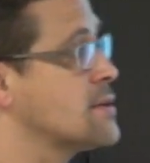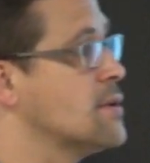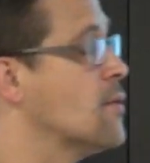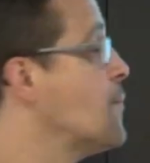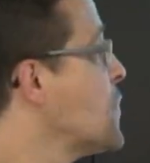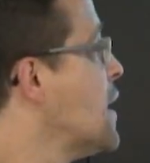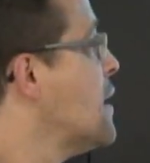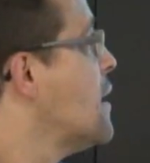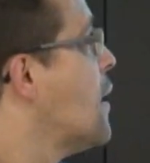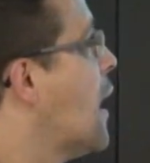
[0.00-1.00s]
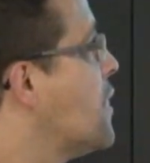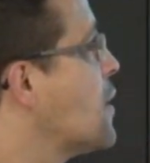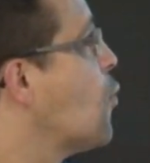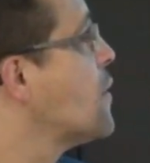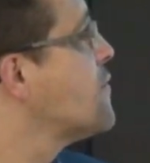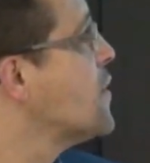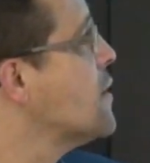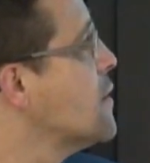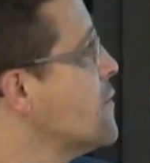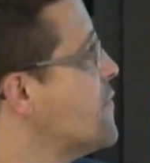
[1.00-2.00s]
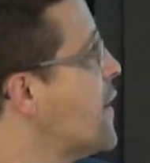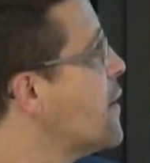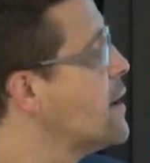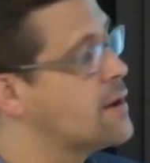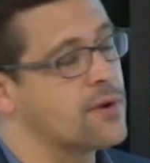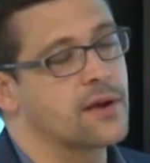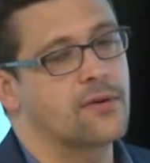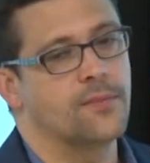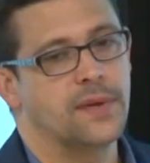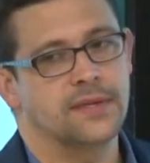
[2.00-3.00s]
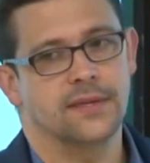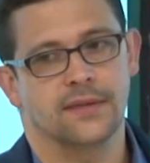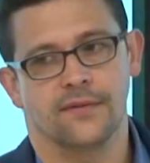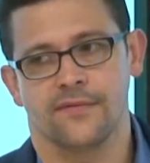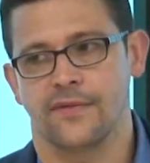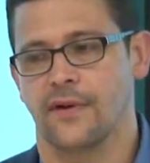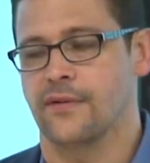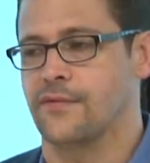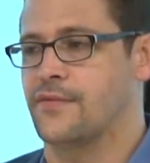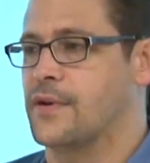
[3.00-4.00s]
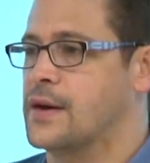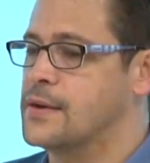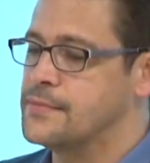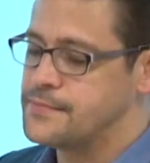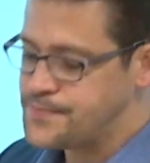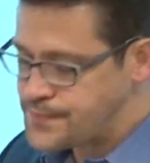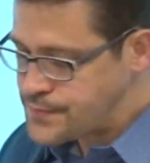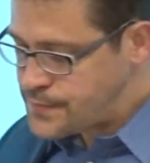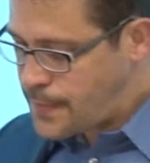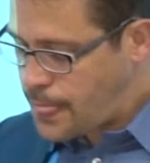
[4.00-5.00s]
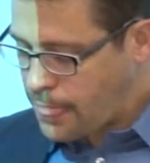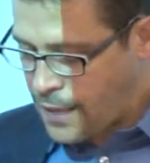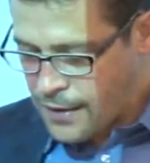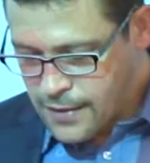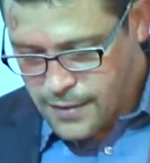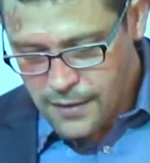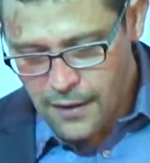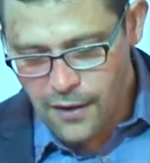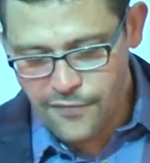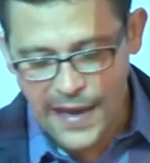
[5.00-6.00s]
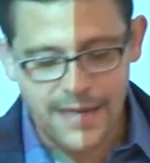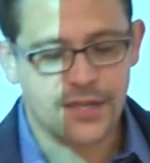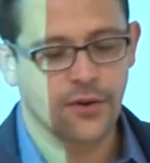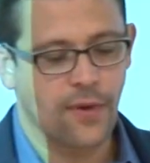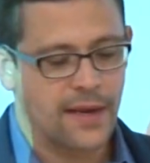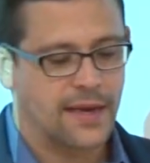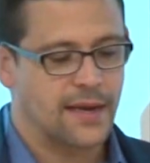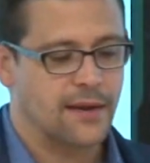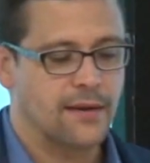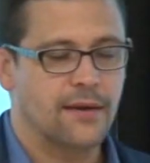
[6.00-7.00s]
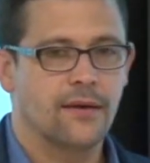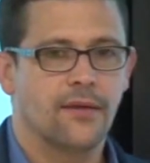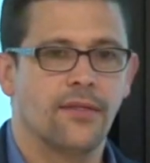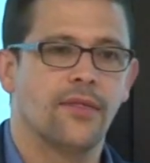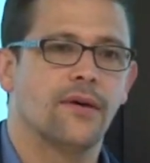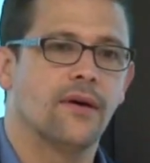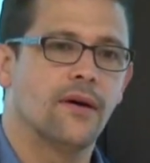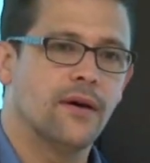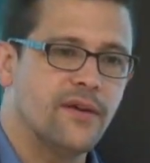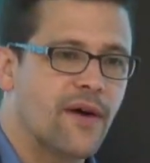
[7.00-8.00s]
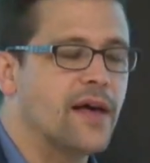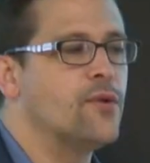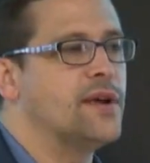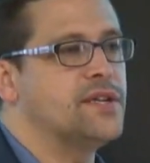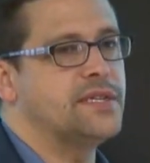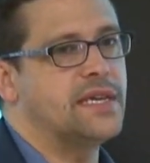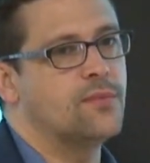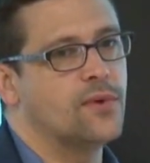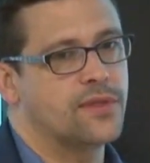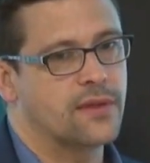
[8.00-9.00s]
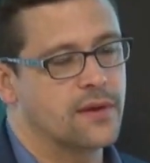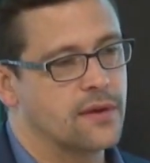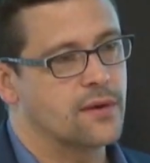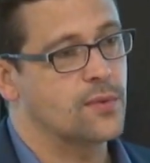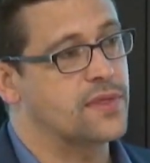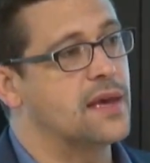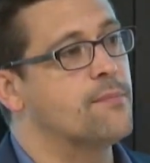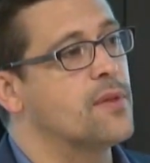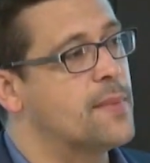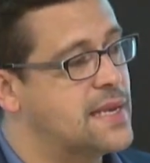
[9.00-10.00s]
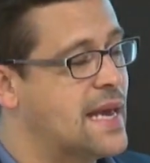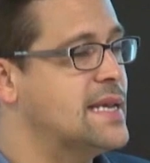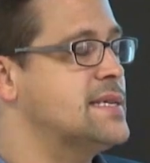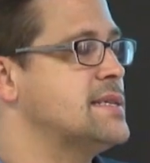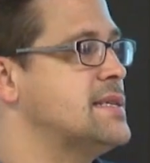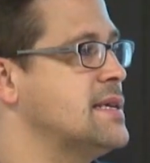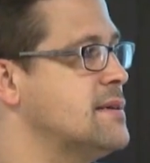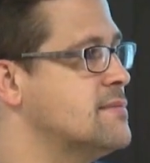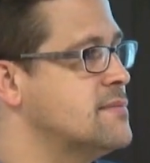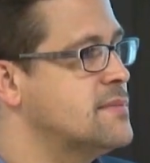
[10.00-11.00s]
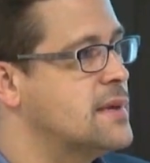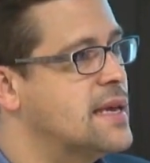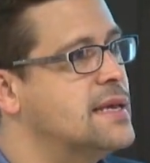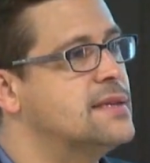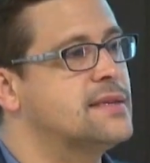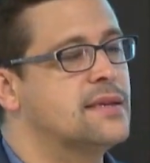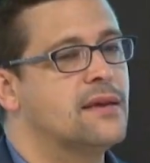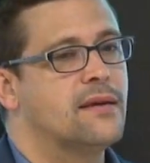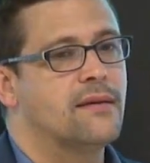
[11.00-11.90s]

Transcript: So I think one of the very critical pieces of, of, um, of integrating the evaluation team with the, with the implementation team is